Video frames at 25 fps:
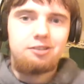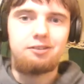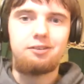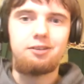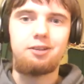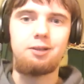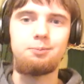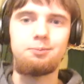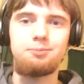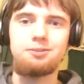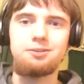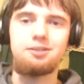We
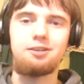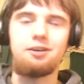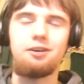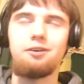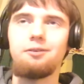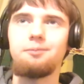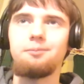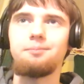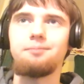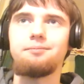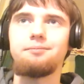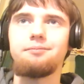want clip, the future
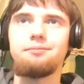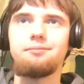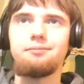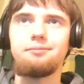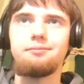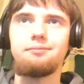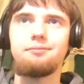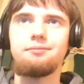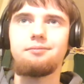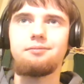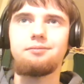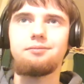so. to be
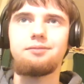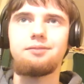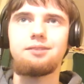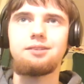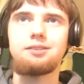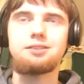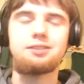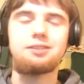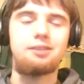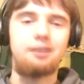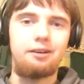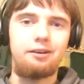bright.
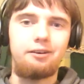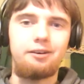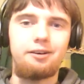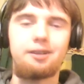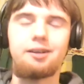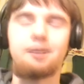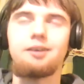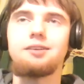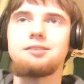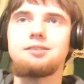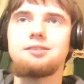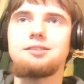We want there,
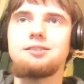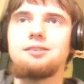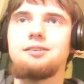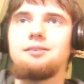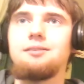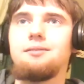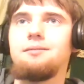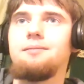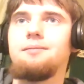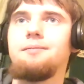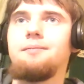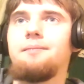the future to
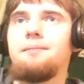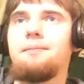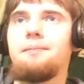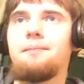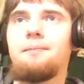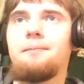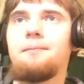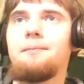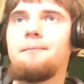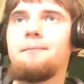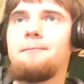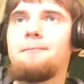be
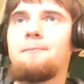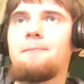healthy.